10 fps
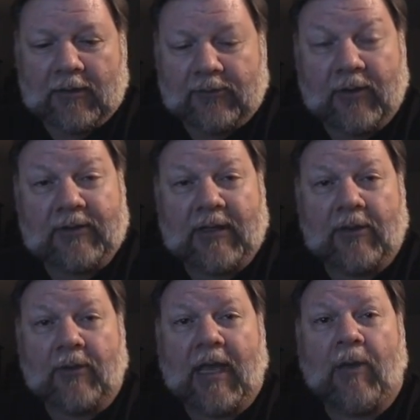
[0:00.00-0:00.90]
So I said,
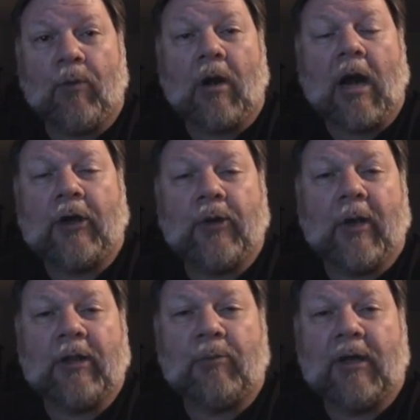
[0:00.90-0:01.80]
okay, where are you
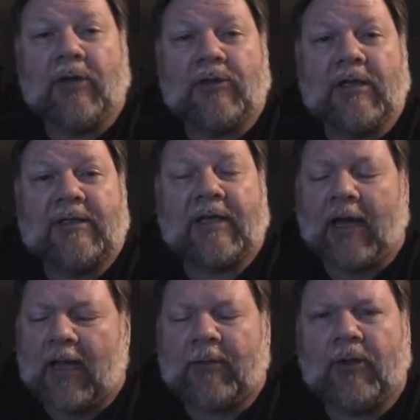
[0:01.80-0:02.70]
on the bridge? And he said,
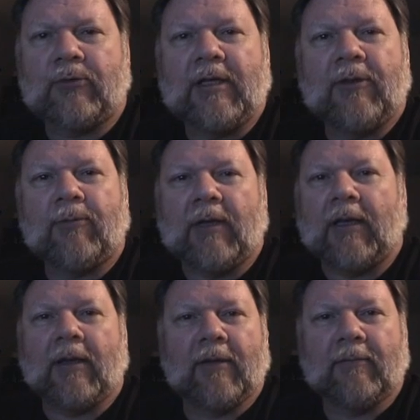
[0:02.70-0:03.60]
I'm an OT3.